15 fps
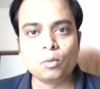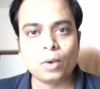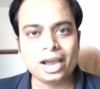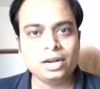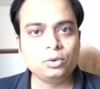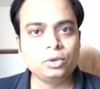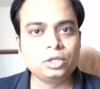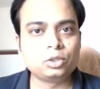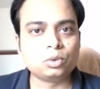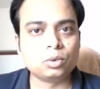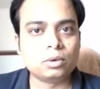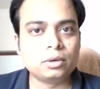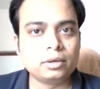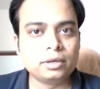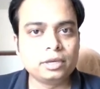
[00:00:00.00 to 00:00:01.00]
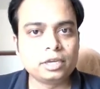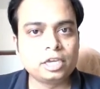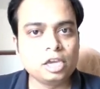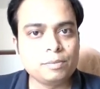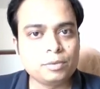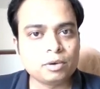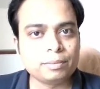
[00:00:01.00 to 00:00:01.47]
While doing so,
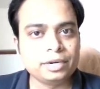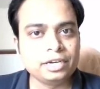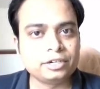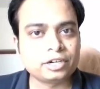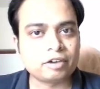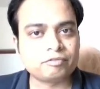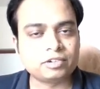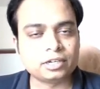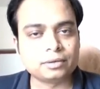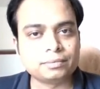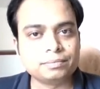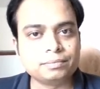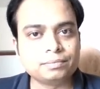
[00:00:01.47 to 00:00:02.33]
keep your mini drafter